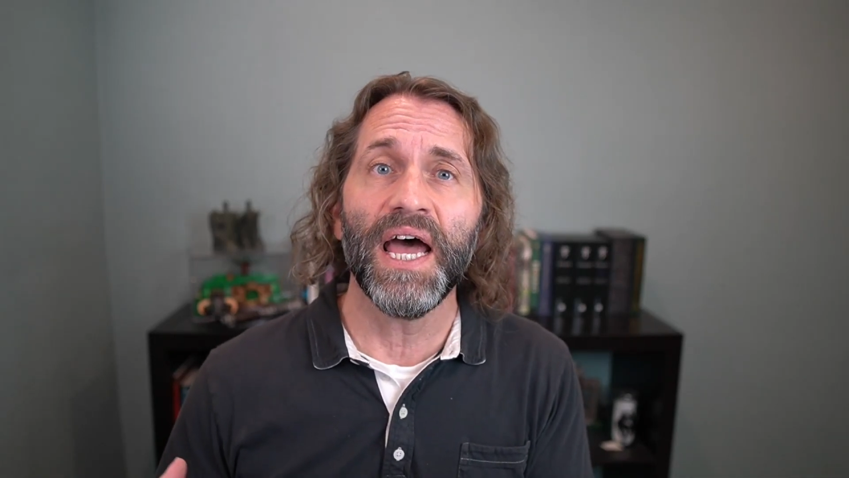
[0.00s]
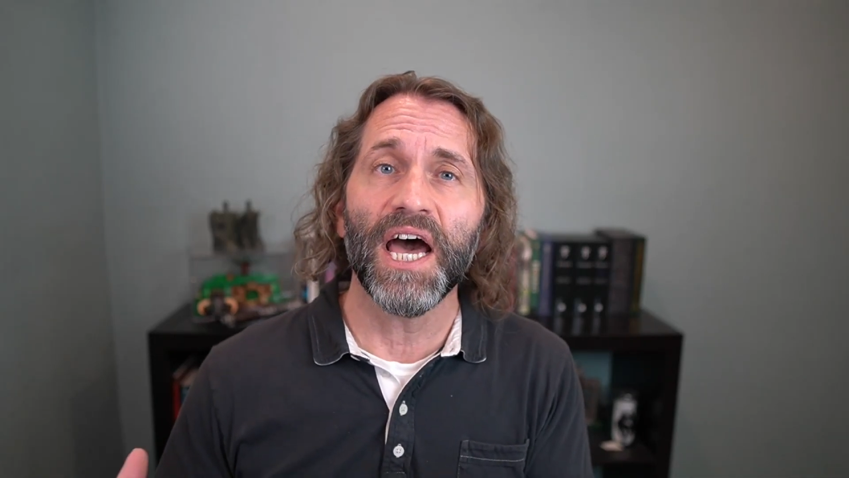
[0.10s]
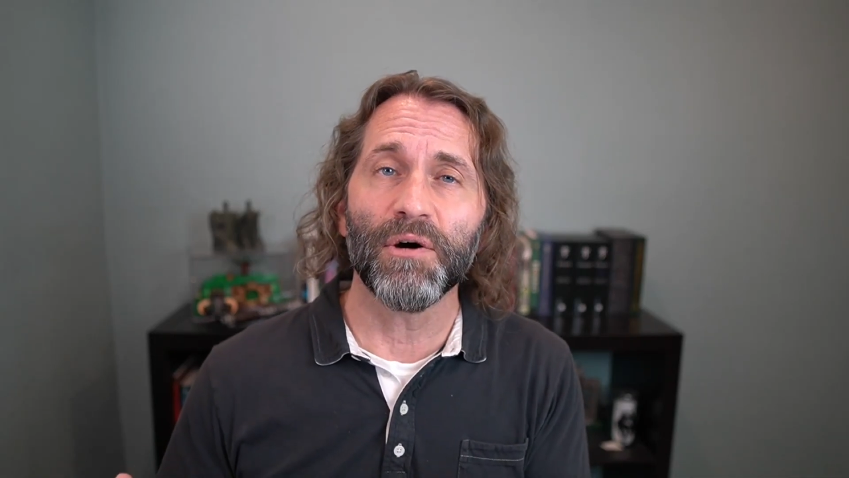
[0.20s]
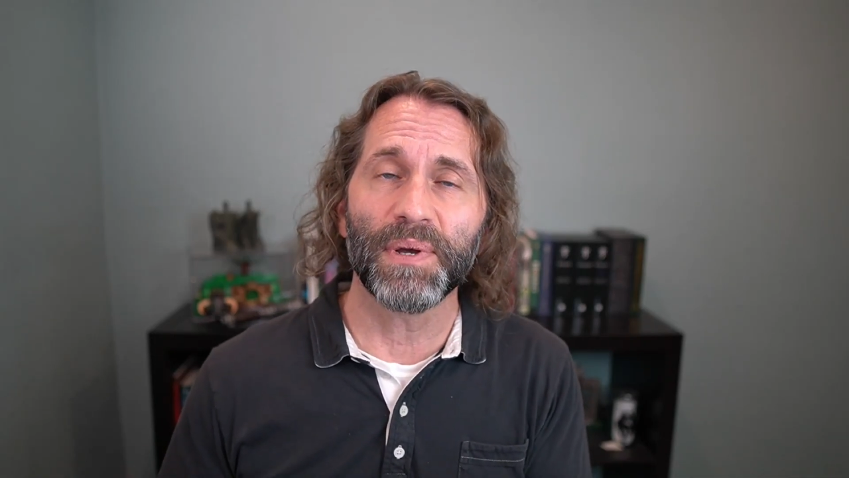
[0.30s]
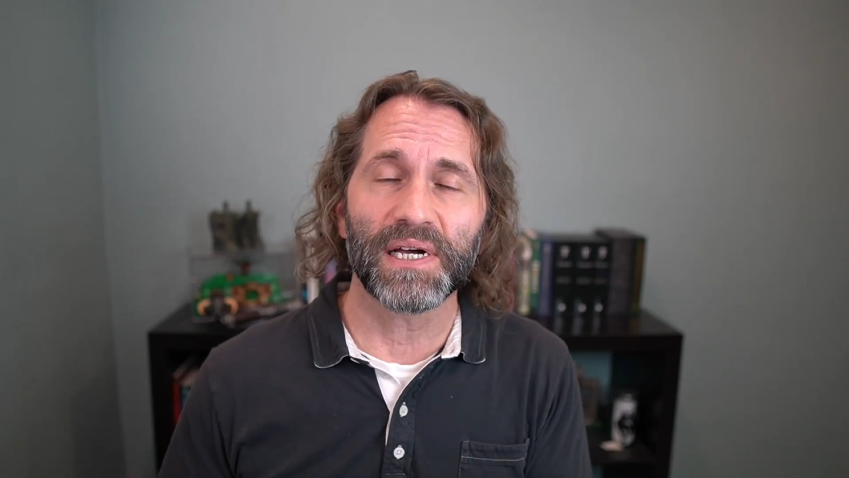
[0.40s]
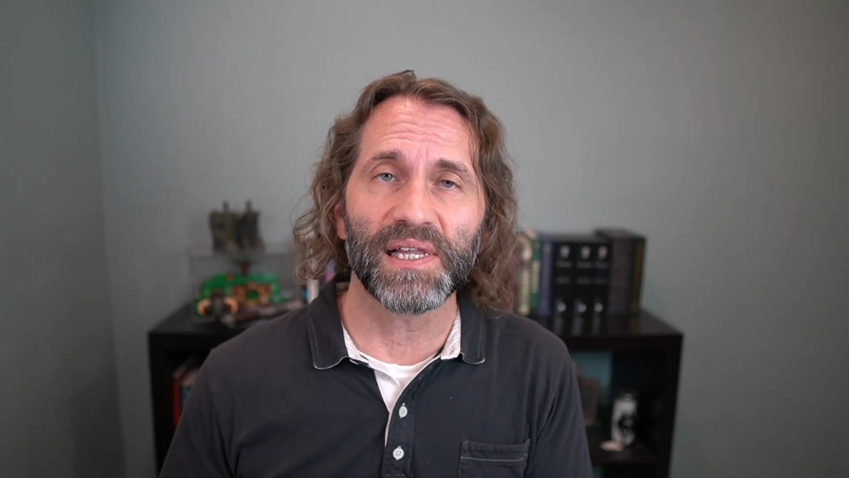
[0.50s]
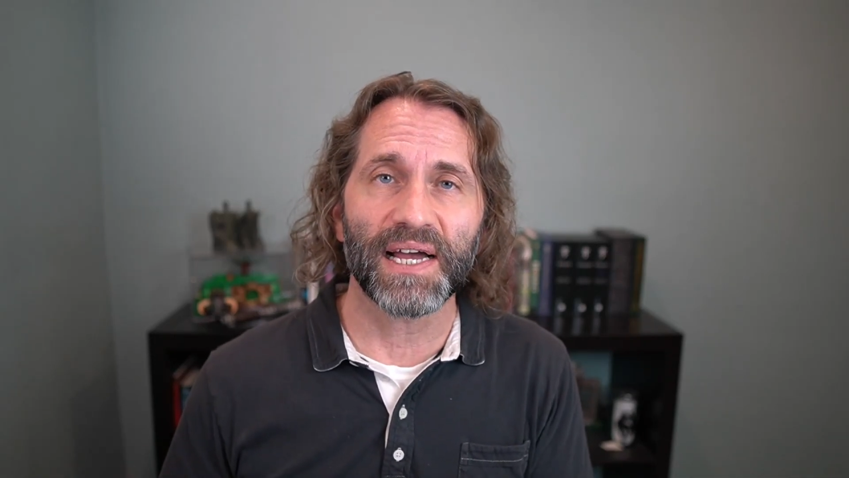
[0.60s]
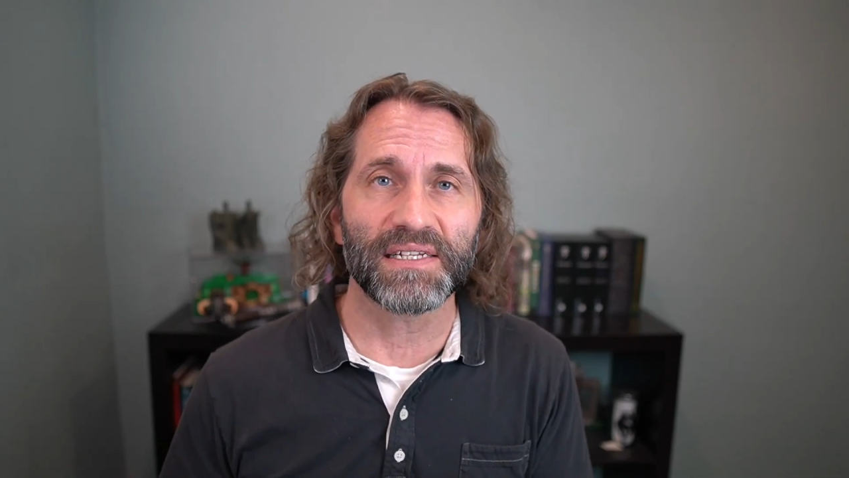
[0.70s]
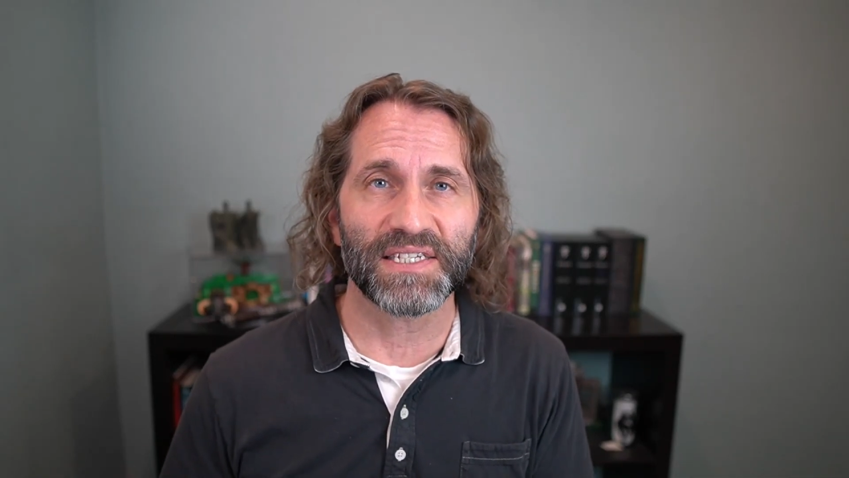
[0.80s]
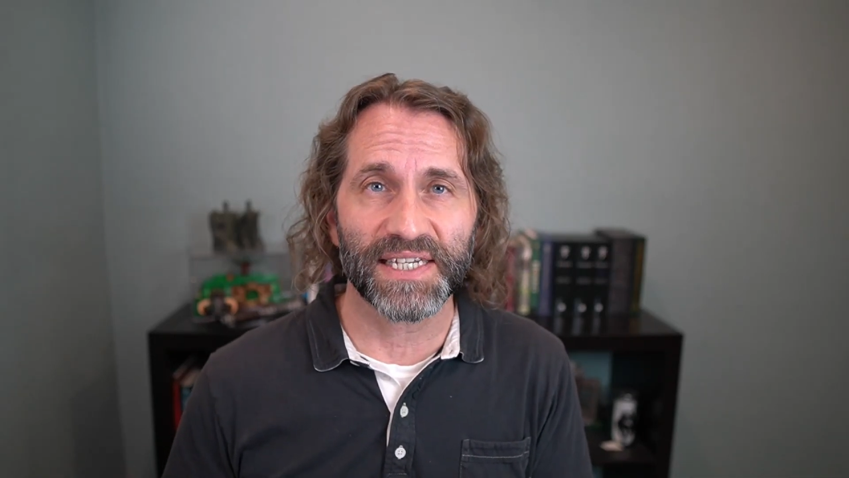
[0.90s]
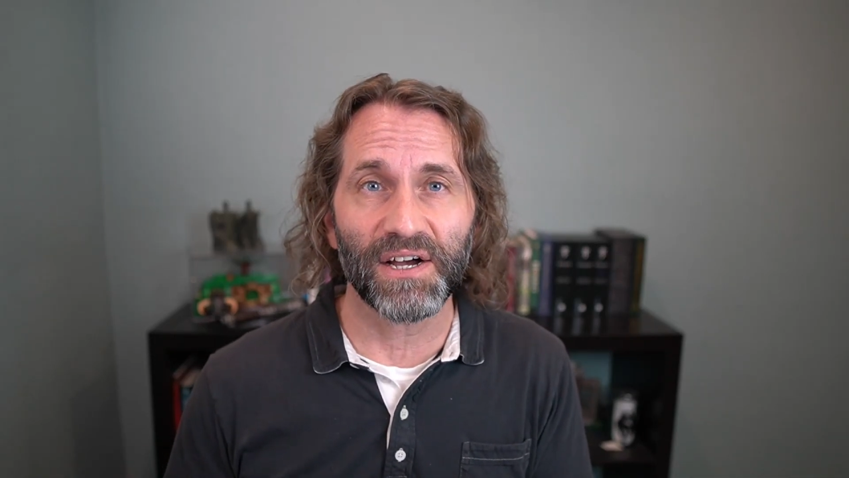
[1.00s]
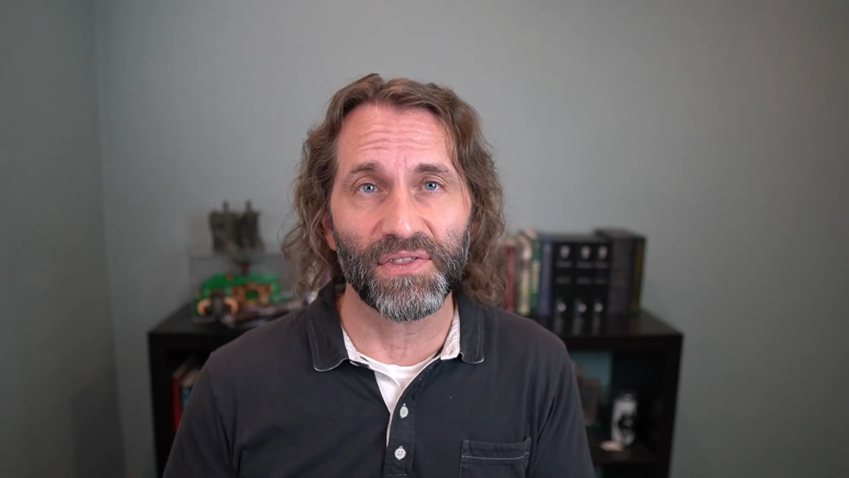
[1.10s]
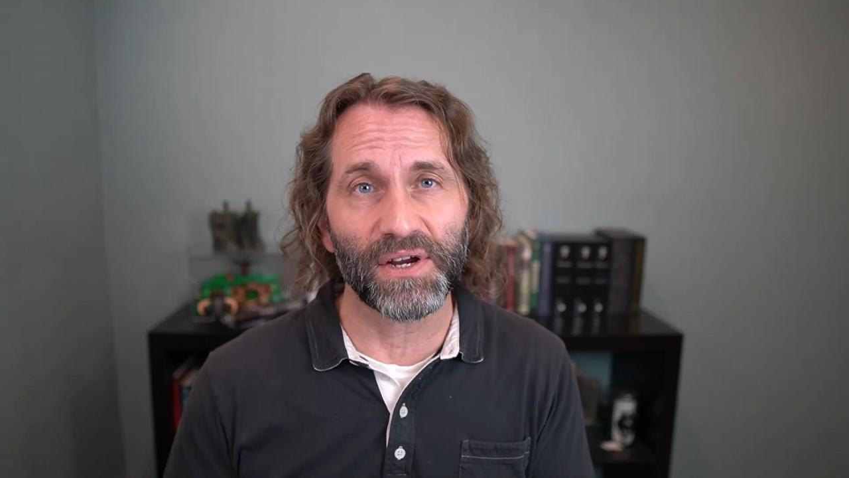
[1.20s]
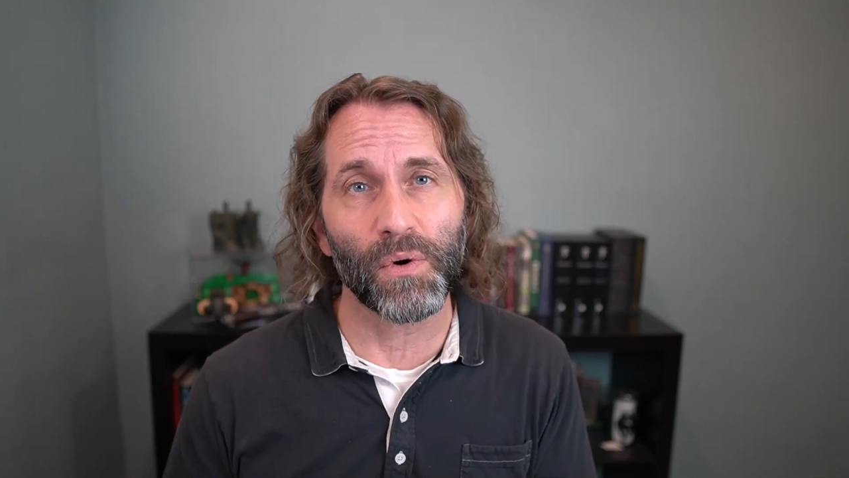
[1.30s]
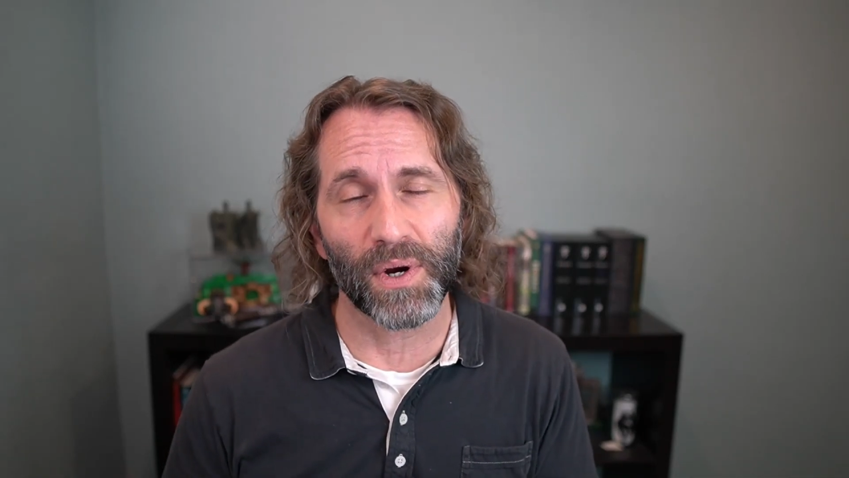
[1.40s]
helping clients scale
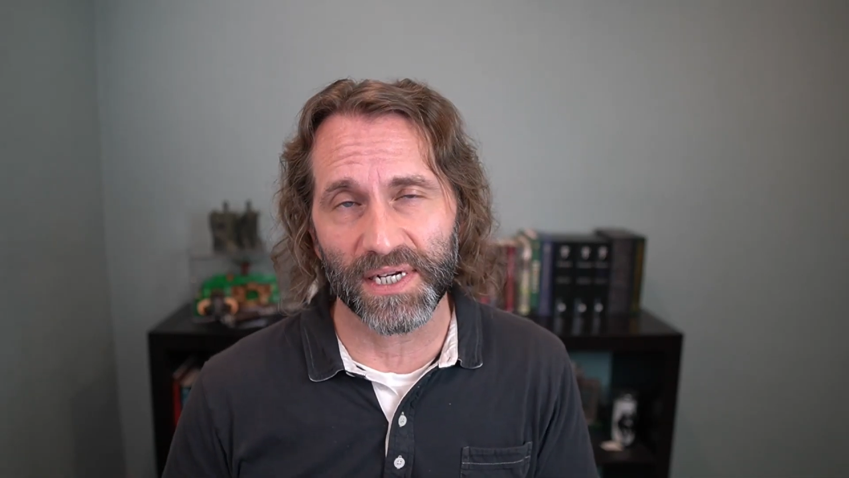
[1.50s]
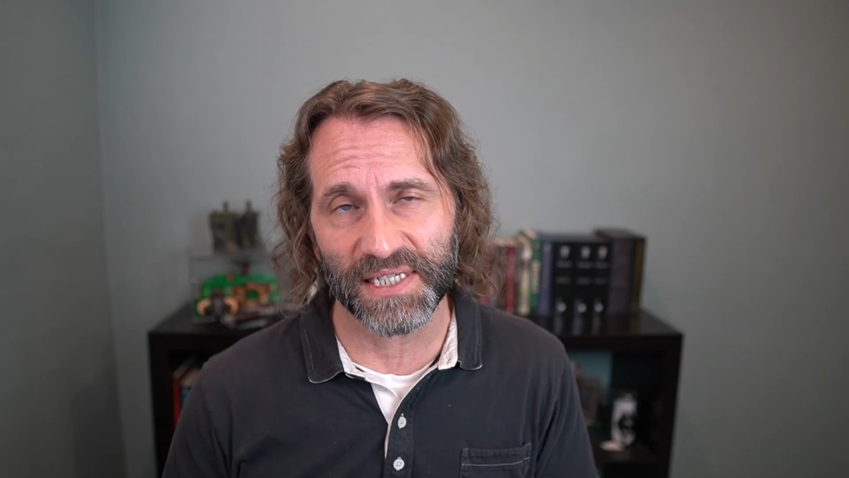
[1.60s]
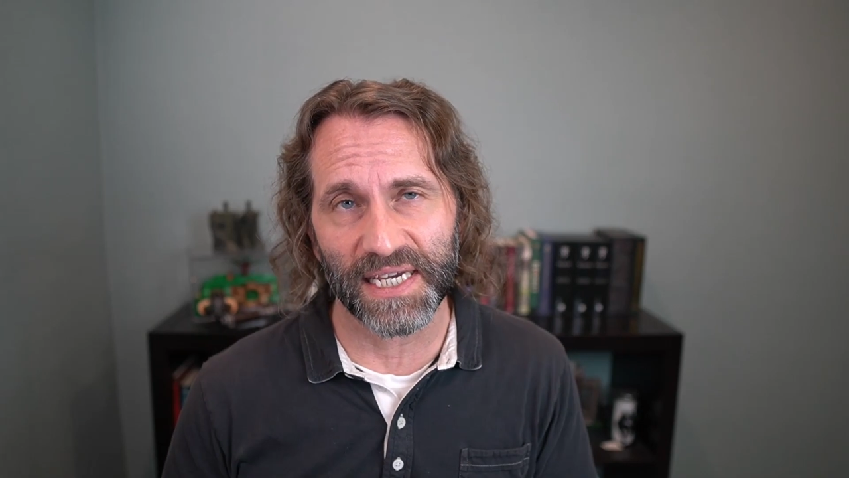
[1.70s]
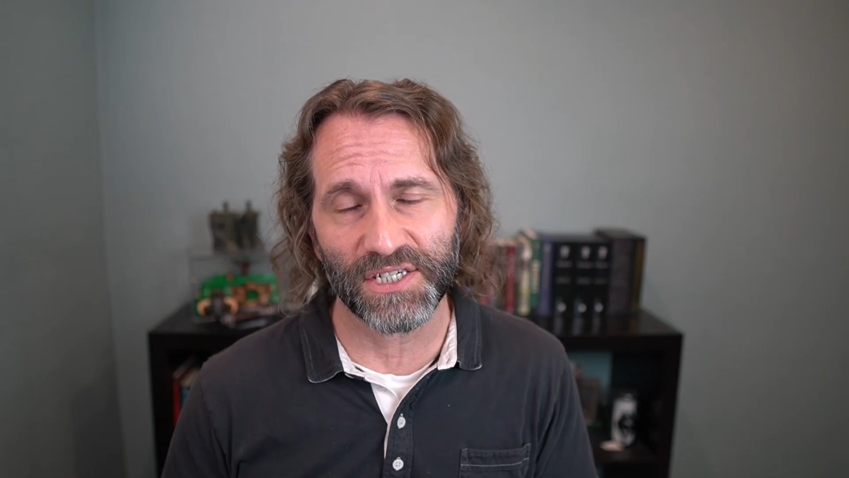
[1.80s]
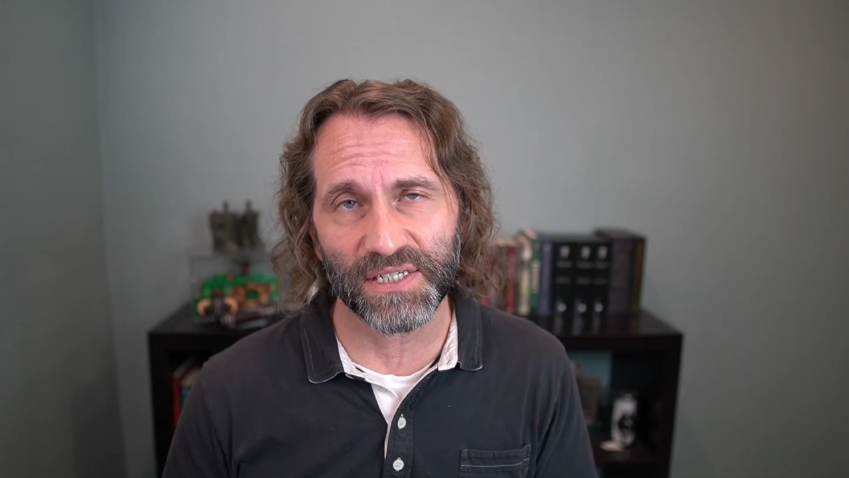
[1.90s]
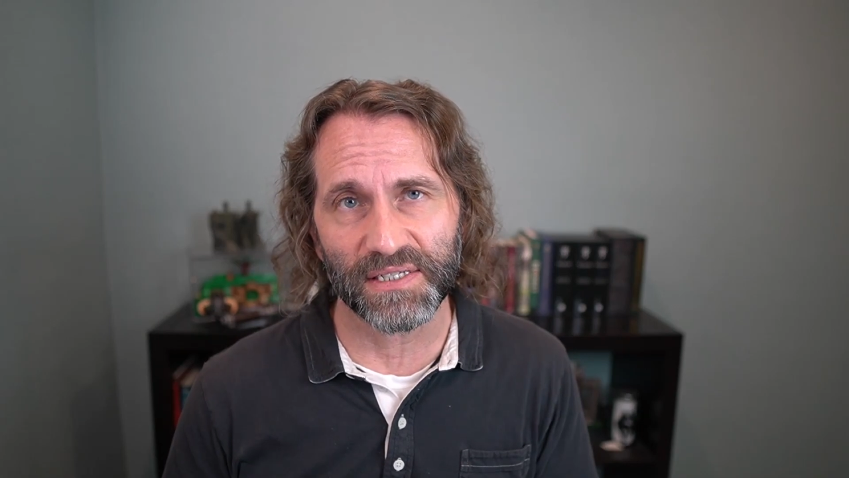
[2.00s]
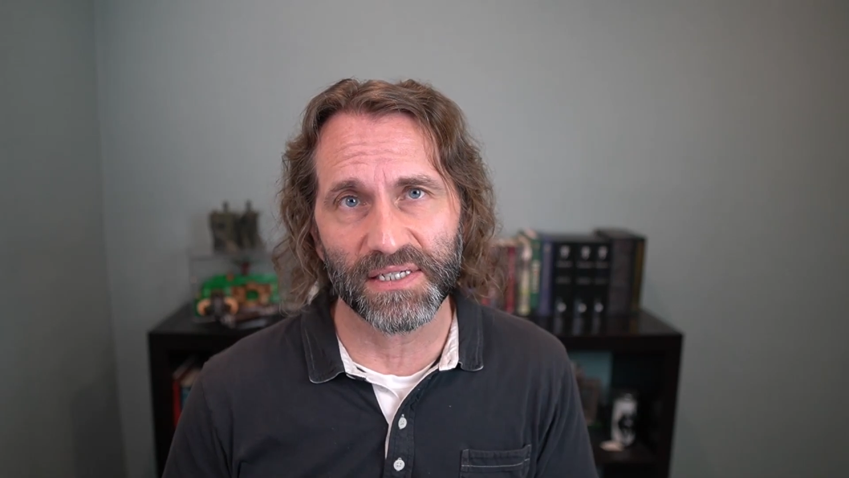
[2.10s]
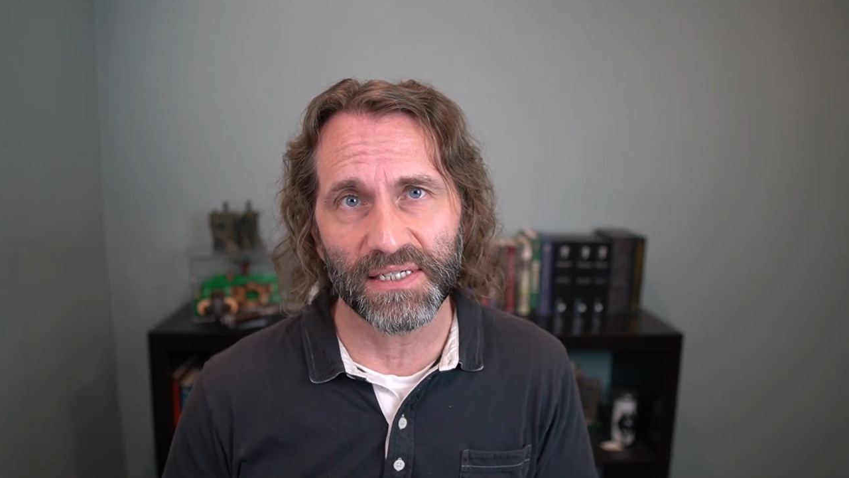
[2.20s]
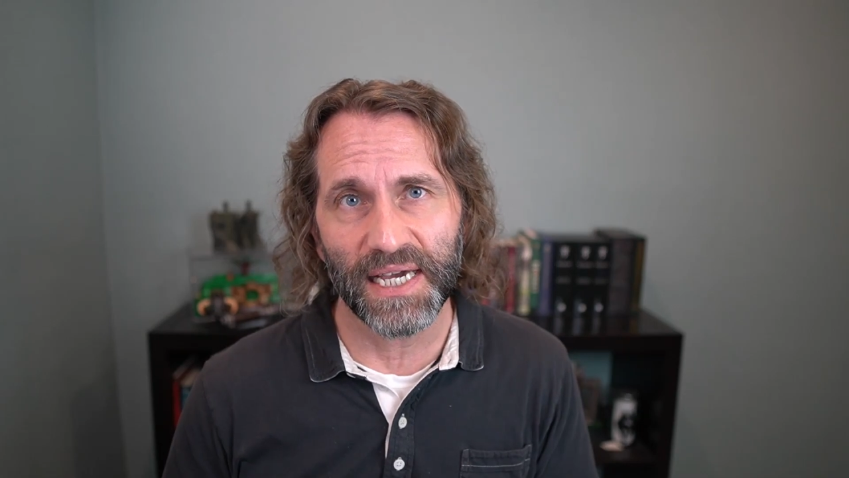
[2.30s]
their organizations.